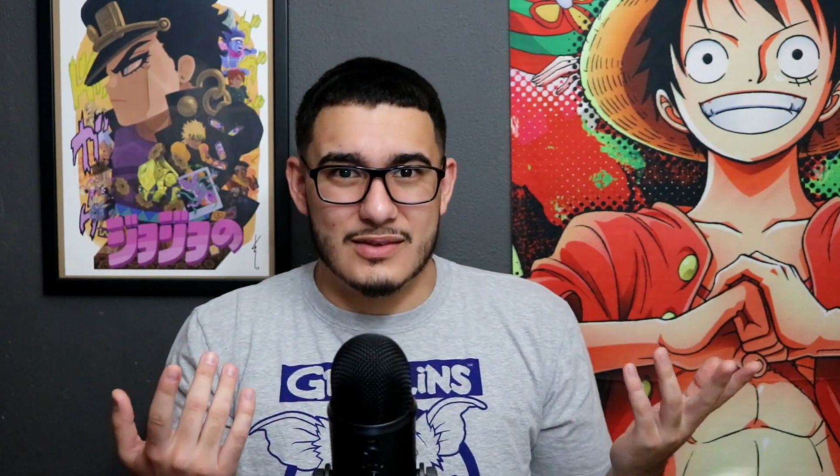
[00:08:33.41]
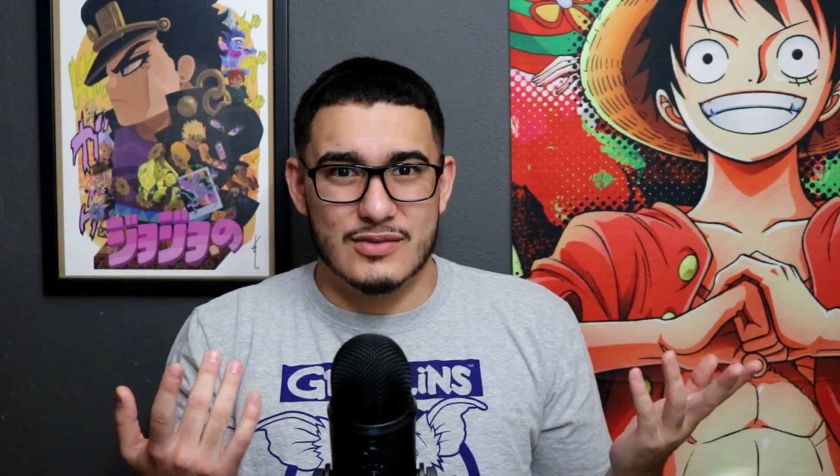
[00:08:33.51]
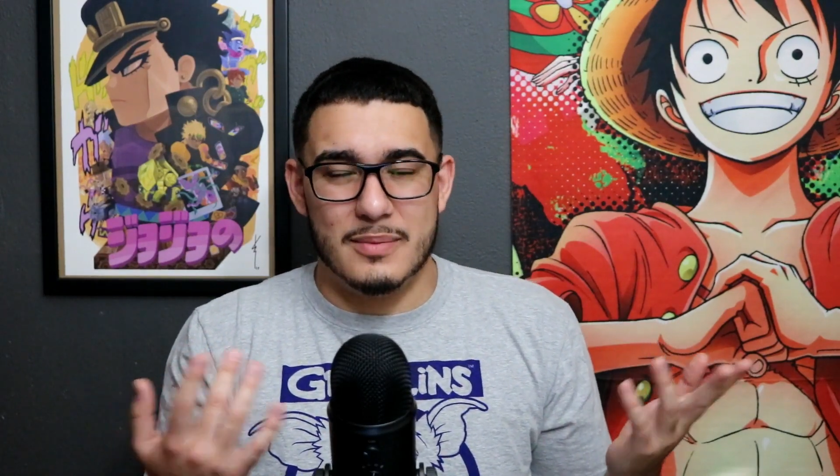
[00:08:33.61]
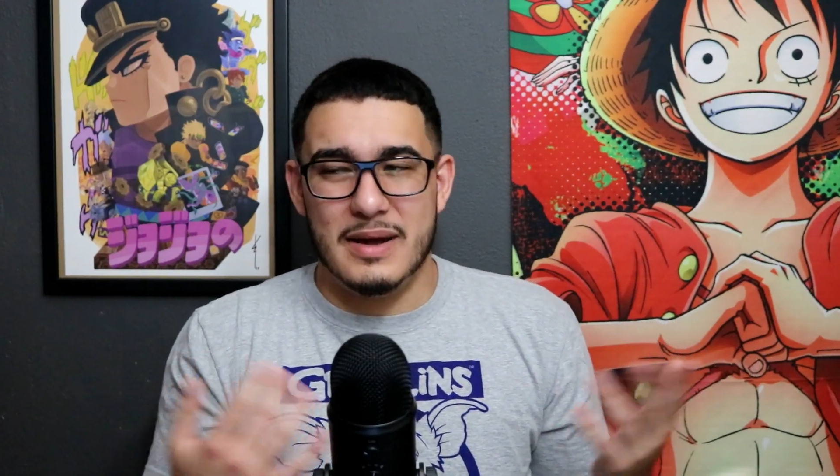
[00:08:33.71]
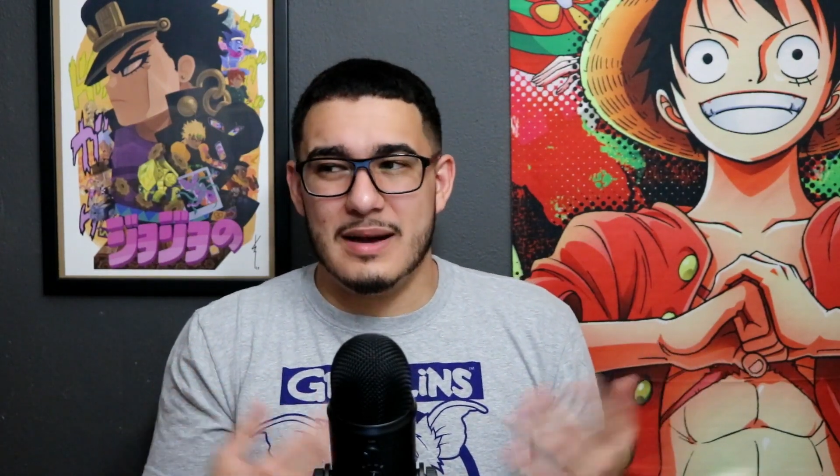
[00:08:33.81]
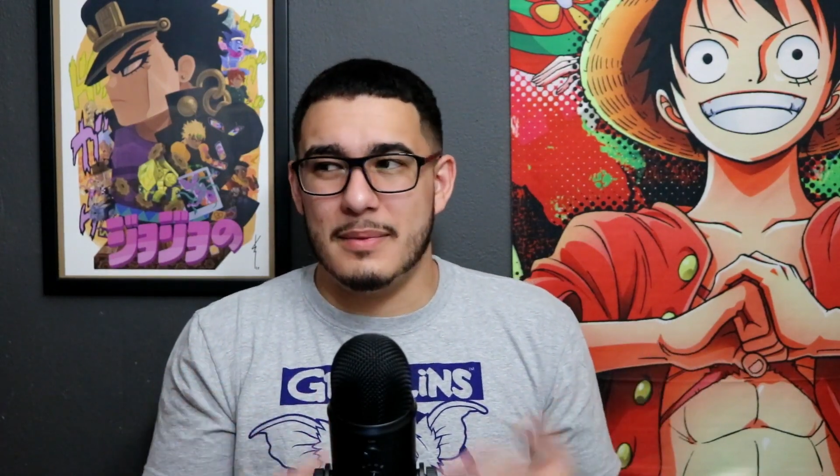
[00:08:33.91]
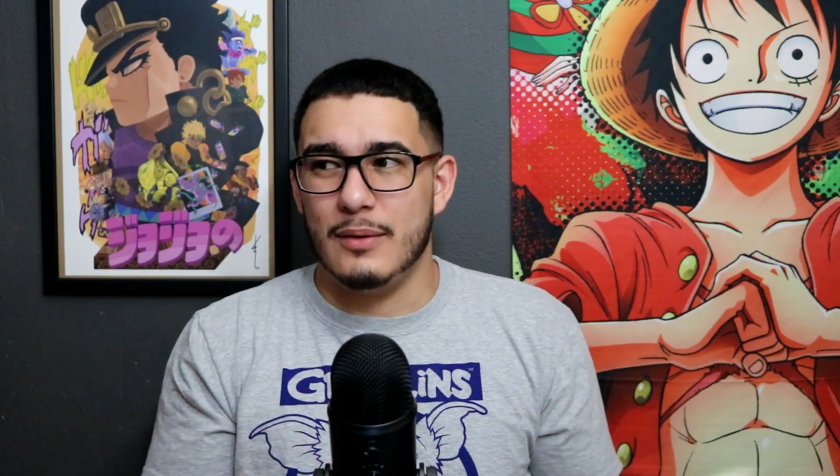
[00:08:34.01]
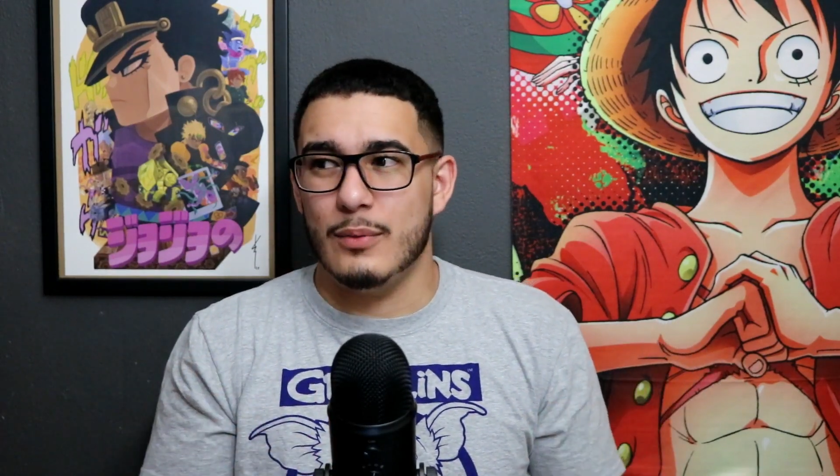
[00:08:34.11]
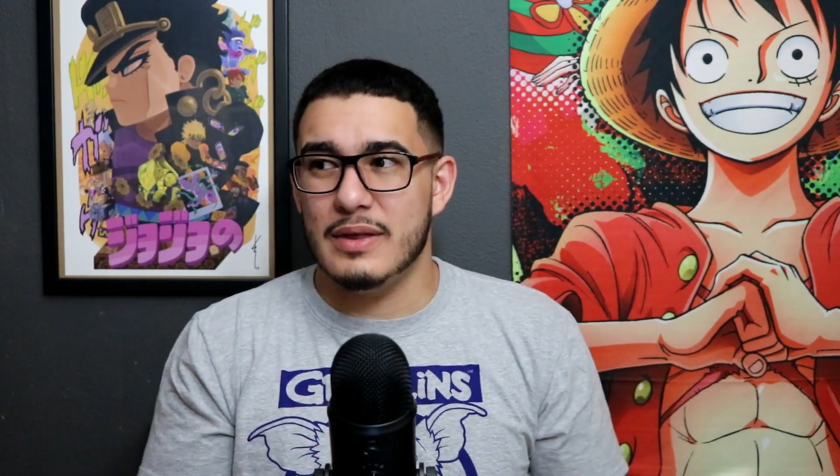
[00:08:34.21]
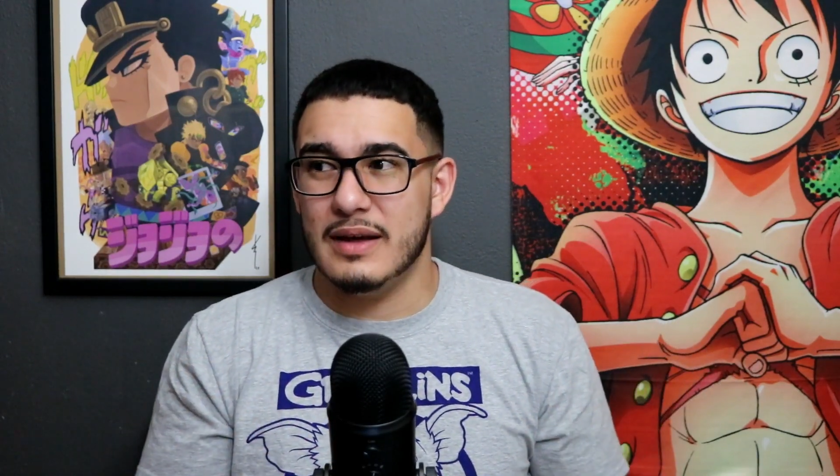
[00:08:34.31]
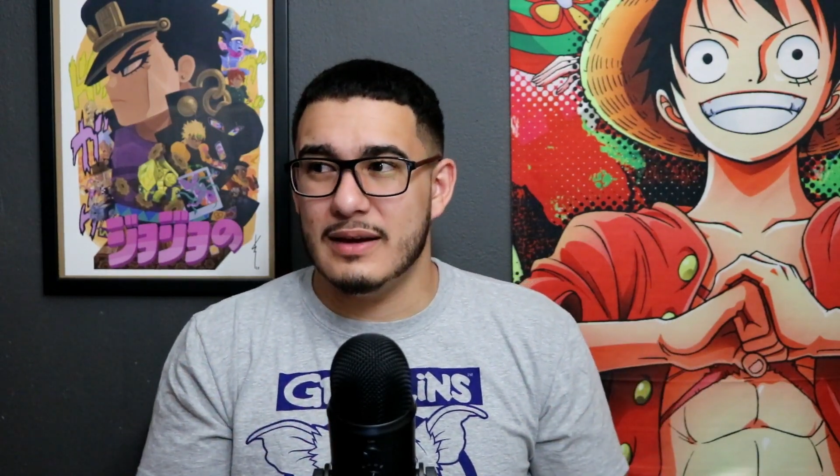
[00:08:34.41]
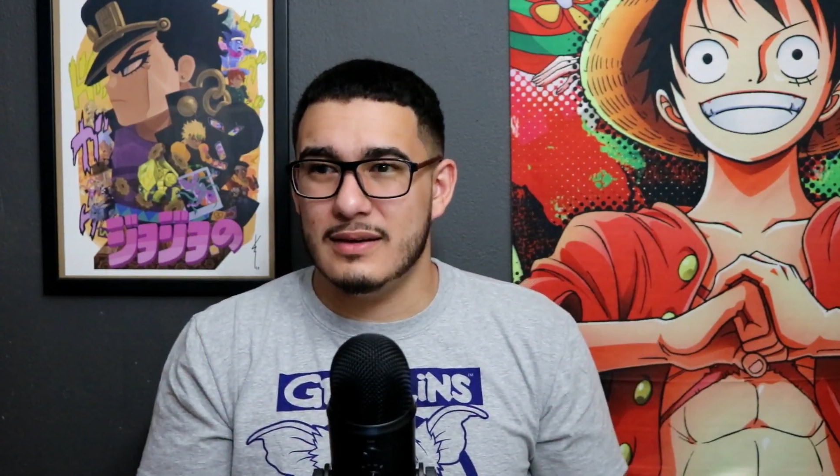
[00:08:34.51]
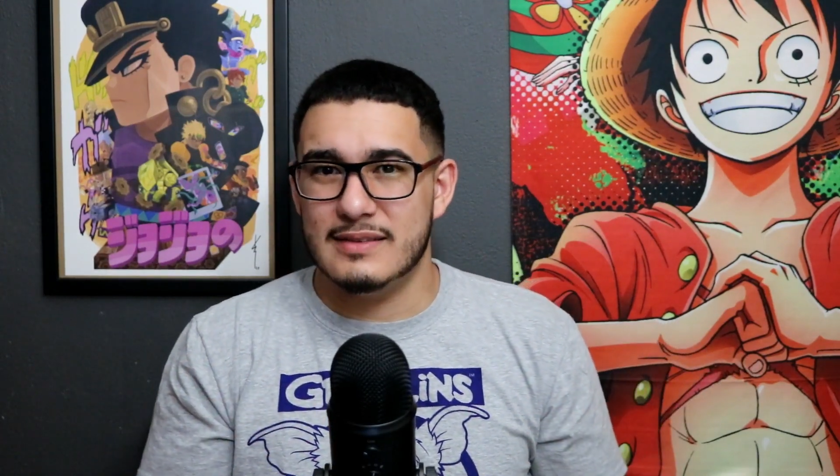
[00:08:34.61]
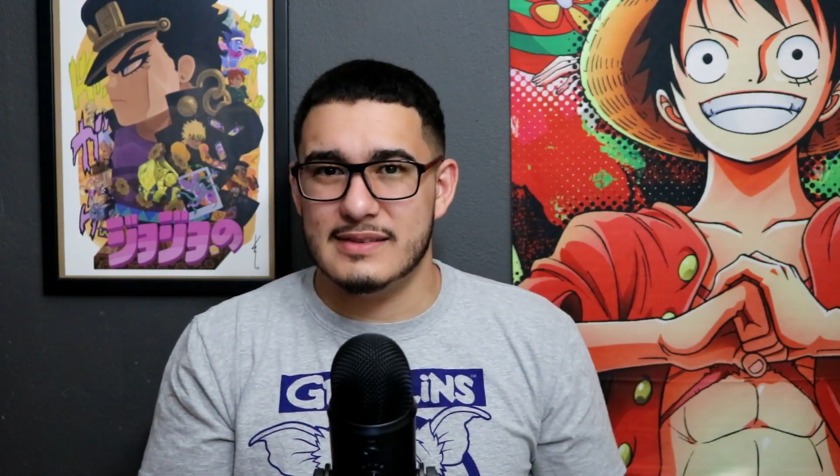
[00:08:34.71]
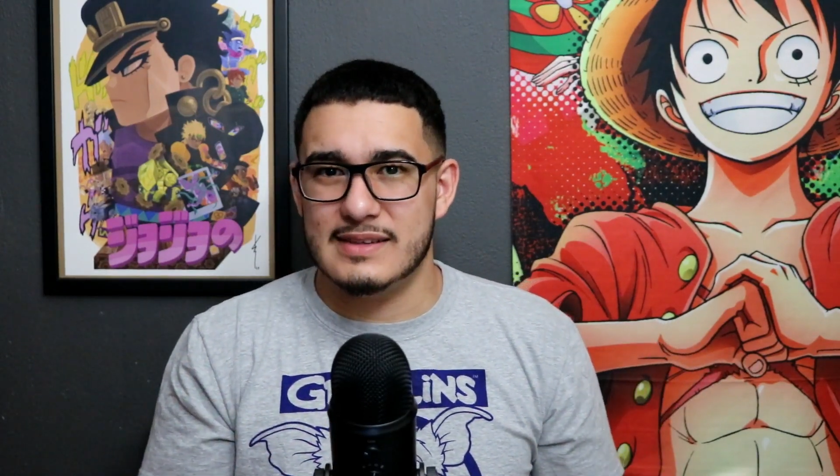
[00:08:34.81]
So in my head, I'm like, where the
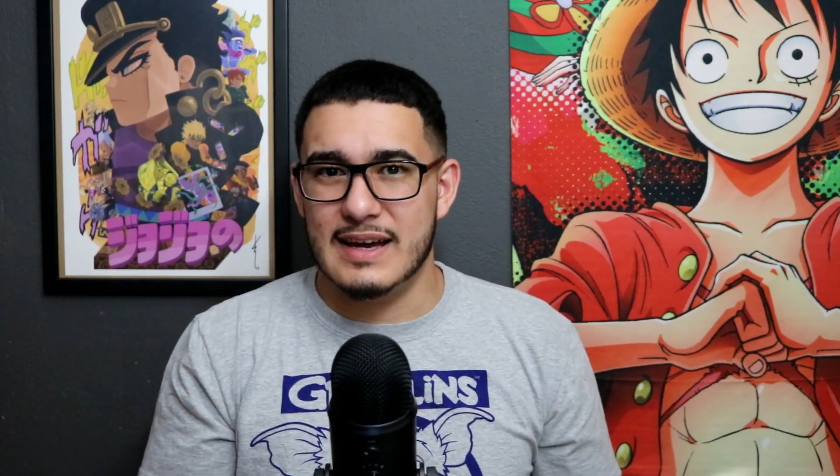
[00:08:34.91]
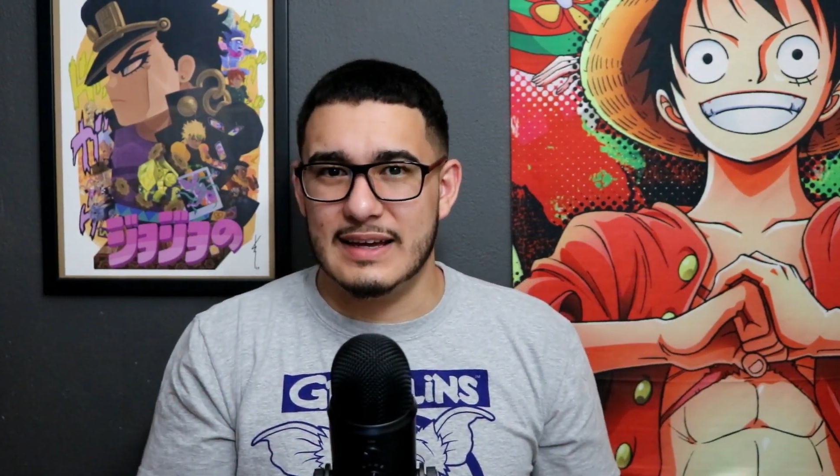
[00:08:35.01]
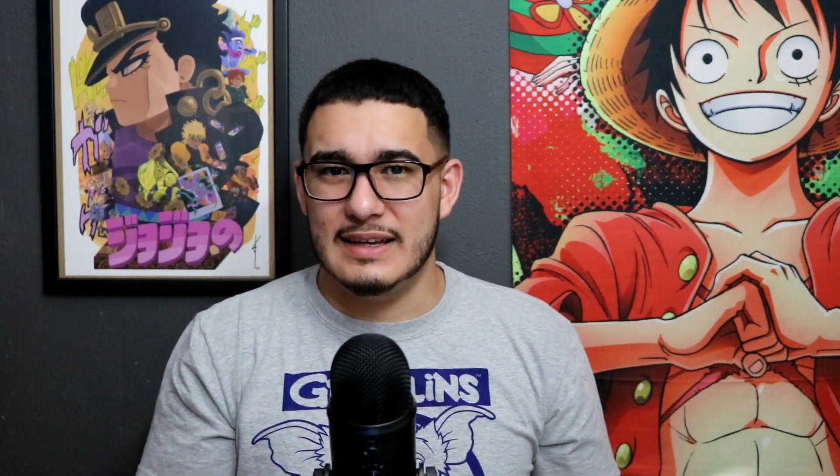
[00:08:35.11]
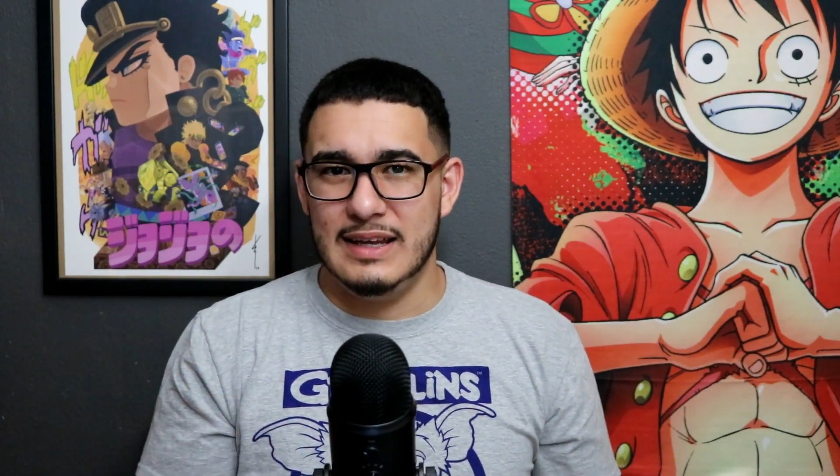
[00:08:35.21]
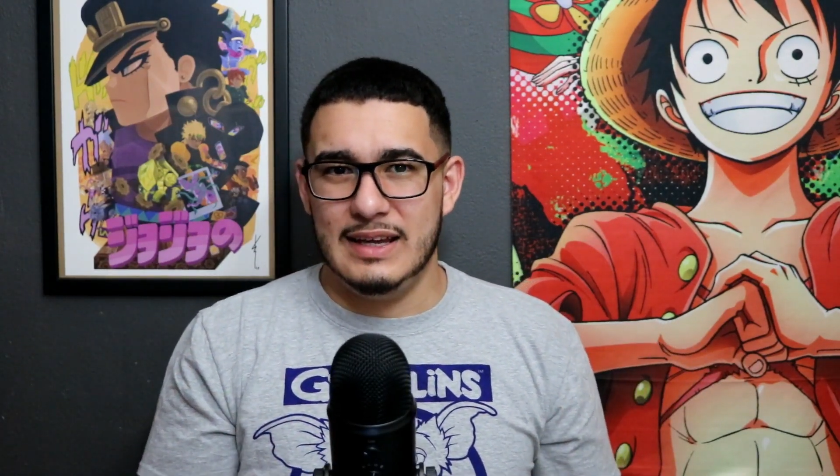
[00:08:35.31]
hell is this guy?